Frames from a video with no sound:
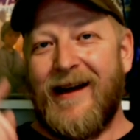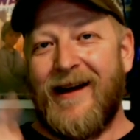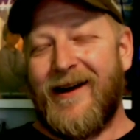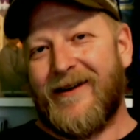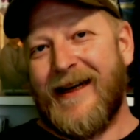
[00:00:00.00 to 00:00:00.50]

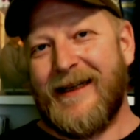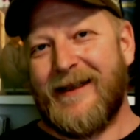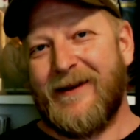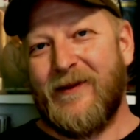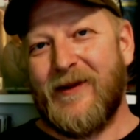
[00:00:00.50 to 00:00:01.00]
All
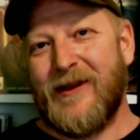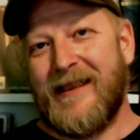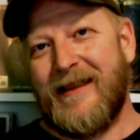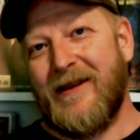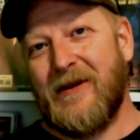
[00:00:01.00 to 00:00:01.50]
right, we'll
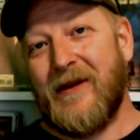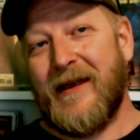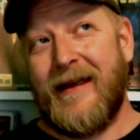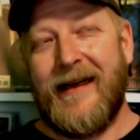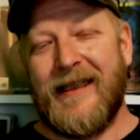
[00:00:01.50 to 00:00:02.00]
see you
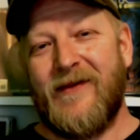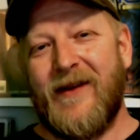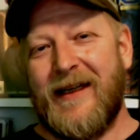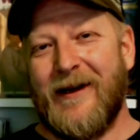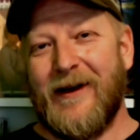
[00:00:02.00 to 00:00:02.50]
next
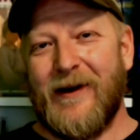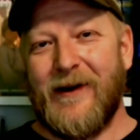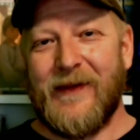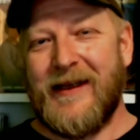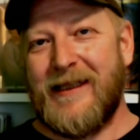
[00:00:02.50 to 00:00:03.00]

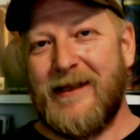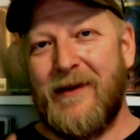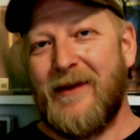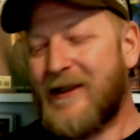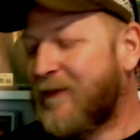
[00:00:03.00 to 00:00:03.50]
video. This has
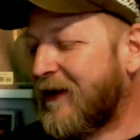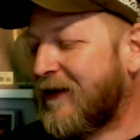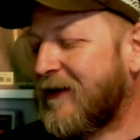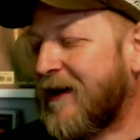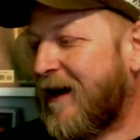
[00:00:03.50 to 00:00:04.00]
been Mr.
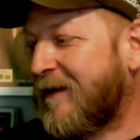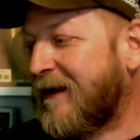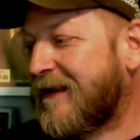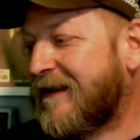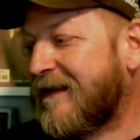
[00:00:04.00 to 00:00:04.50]
Miracle
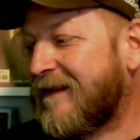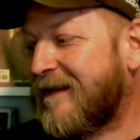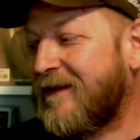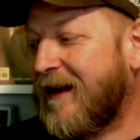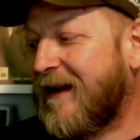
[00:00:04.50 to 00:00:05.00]
Comics.
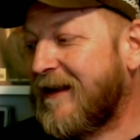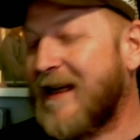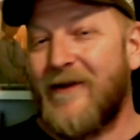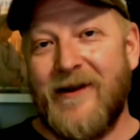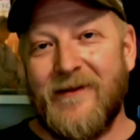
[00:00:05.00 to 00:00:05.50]
You guys
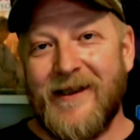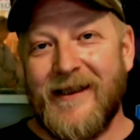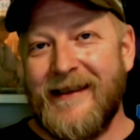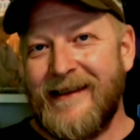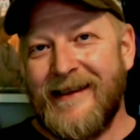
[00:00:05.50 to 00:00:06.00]
have a good one.